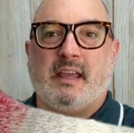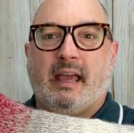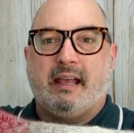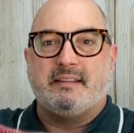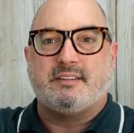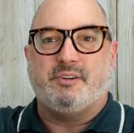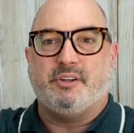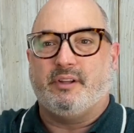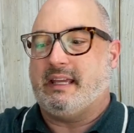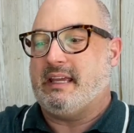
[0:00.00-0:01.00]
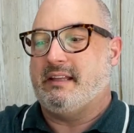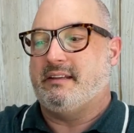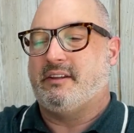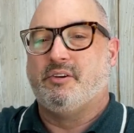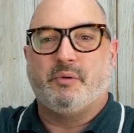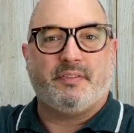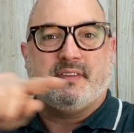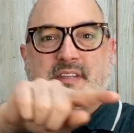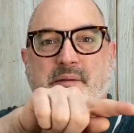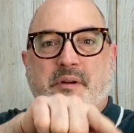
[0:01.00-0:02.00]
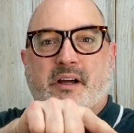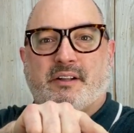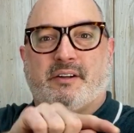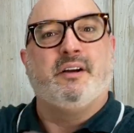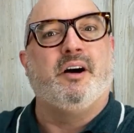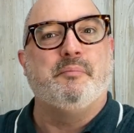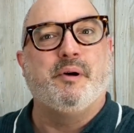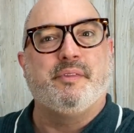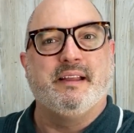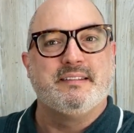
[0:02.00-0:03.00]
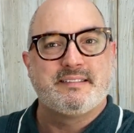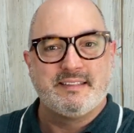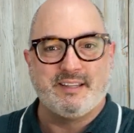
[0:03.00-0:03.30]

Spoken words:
and so you'll end with the same color on both ends.